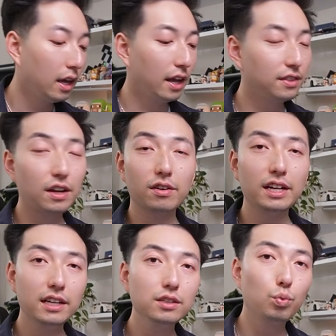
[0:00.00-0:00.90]
And there
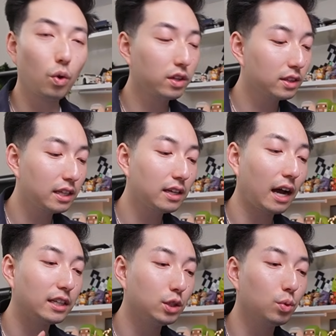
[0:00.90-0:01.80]
is one thing
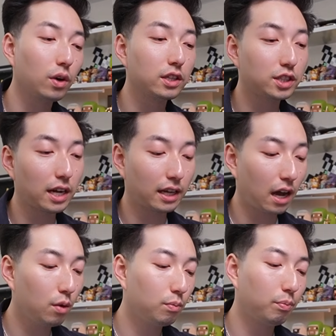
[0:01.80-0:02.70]
I do want to check
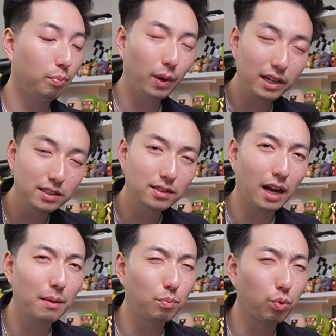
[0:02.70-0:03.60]
out, but
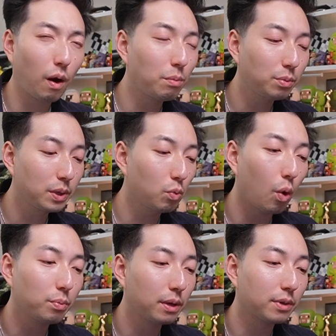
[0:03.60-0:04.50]
I probably
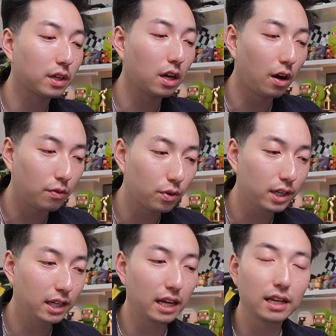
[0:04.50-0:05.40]
won't be able to cover
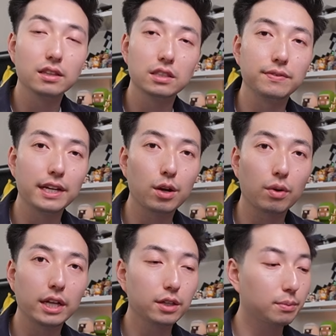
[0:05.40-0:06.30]
it in this video
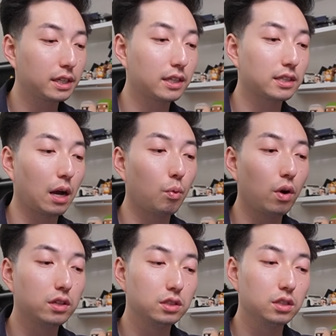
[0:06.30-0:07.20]
right here because I
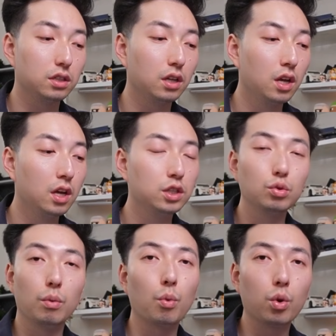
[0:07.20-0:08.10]
want to
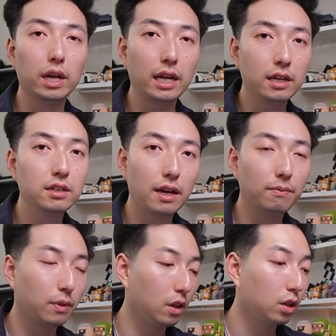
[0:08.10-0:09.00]
do a more
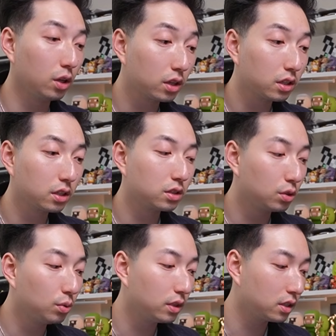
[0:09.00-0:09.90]
in-depth look
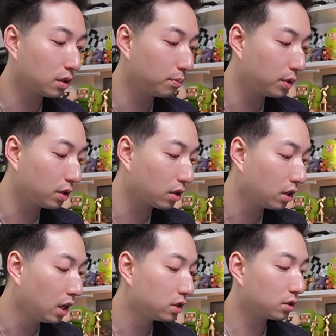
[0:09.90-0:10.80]
to this
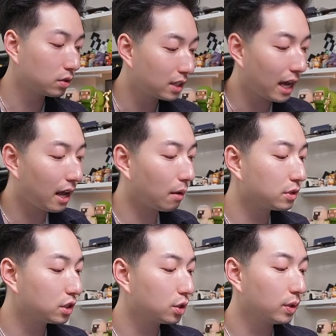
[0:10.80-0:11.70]
computer. So today I'm
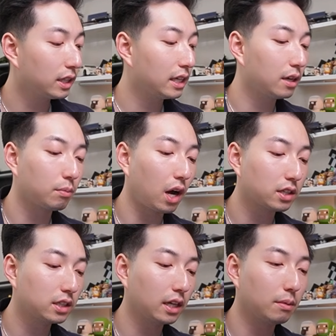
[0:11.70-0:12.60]
just doing the
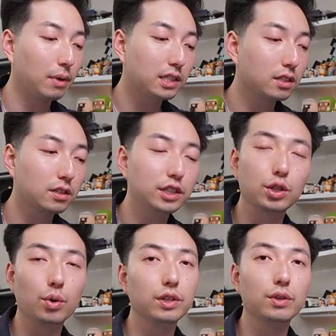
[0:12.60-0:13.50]
unboxing and basically
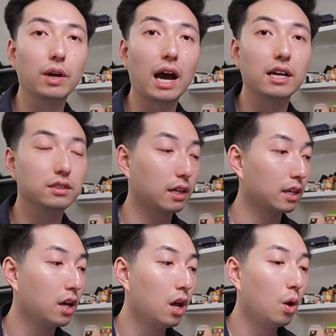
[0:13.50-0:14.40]
showing you guys
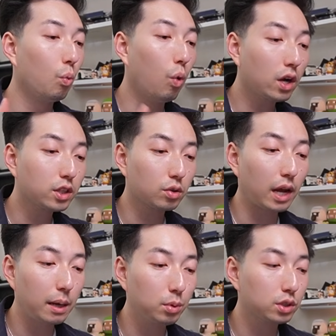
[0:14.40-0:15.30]
like what you're
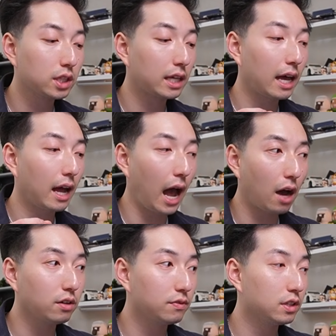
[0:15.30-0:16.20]
able to get
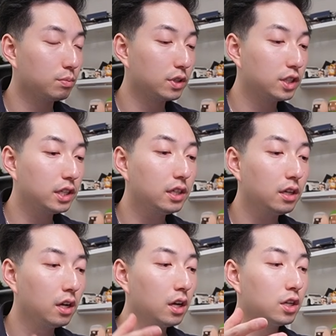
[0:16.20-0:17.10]
out of this
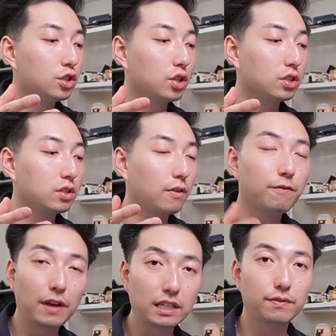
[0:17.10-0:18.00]
machine, just
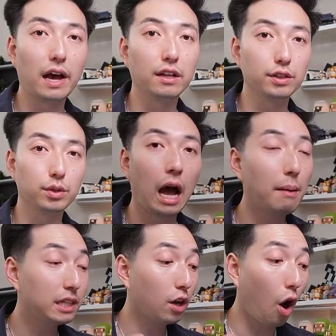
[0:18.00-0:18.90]
face value. I
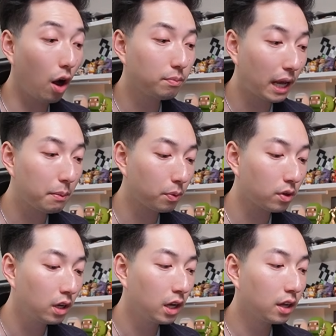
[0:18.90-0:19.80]
mean, on
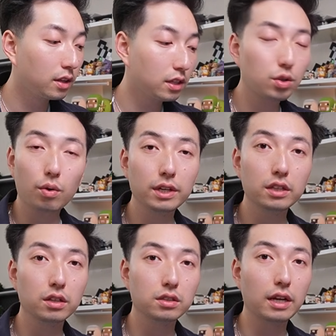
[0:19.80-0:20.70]
paper, this already
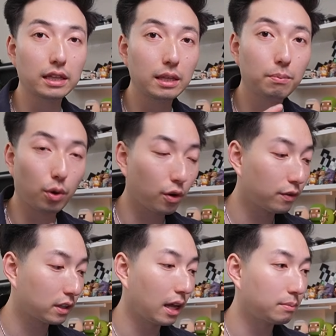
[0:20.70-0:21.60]
looks like the
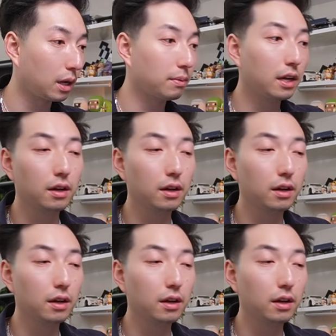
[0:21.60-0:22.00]
perfect laptop.